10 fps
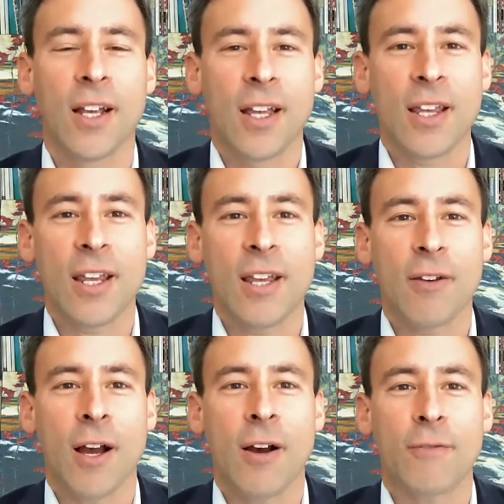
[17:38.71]
the
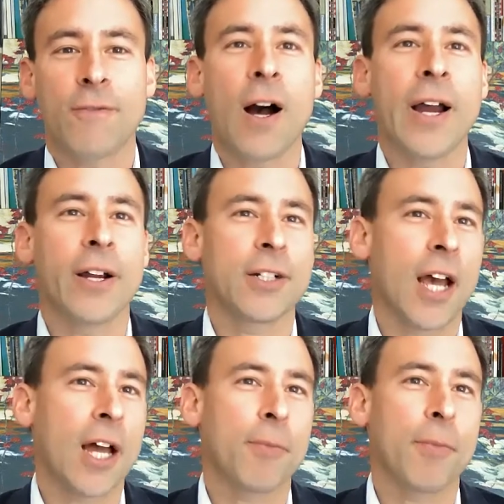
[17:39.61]
FIRE
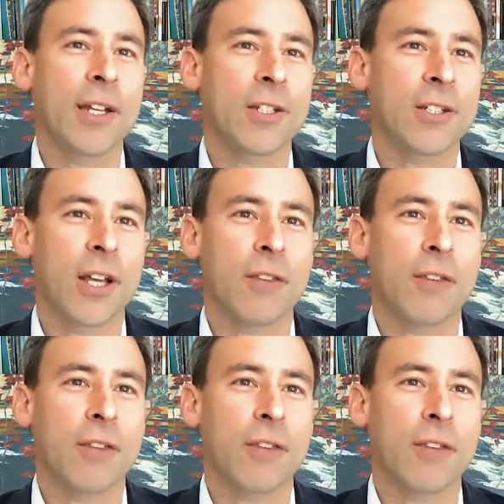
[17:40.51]
database,